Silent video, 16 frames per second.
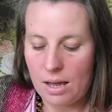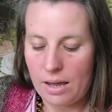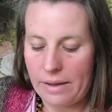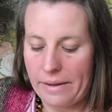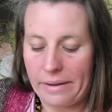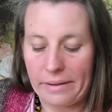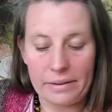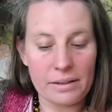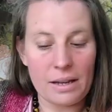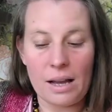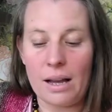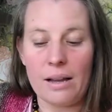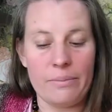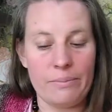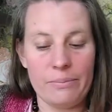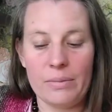and
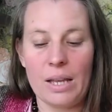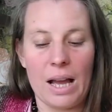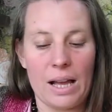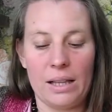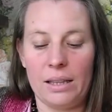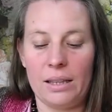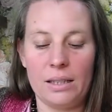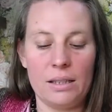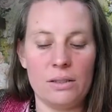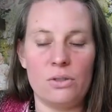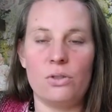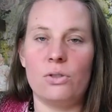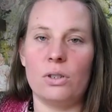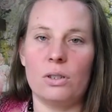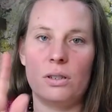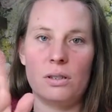I think it's
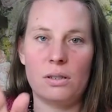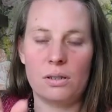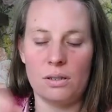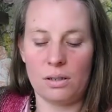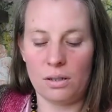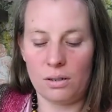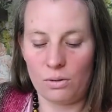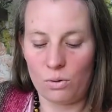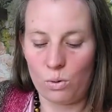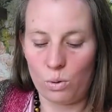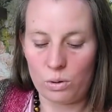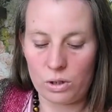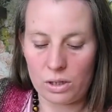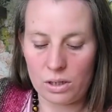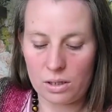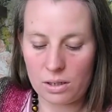just
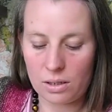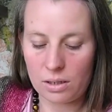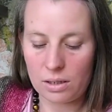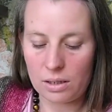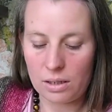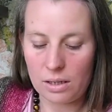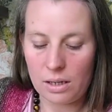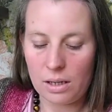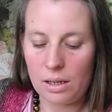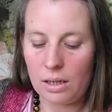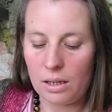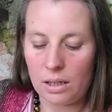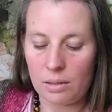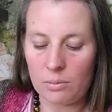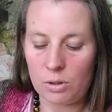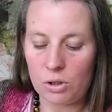gorgeous.
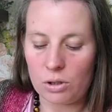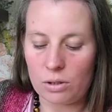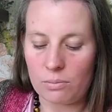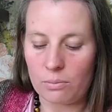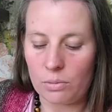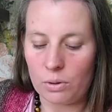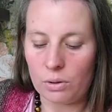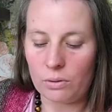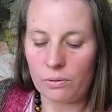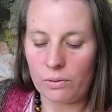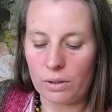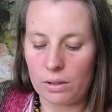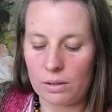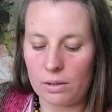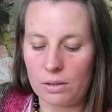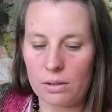Let me just move
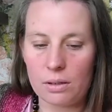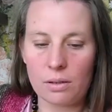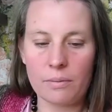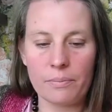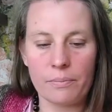this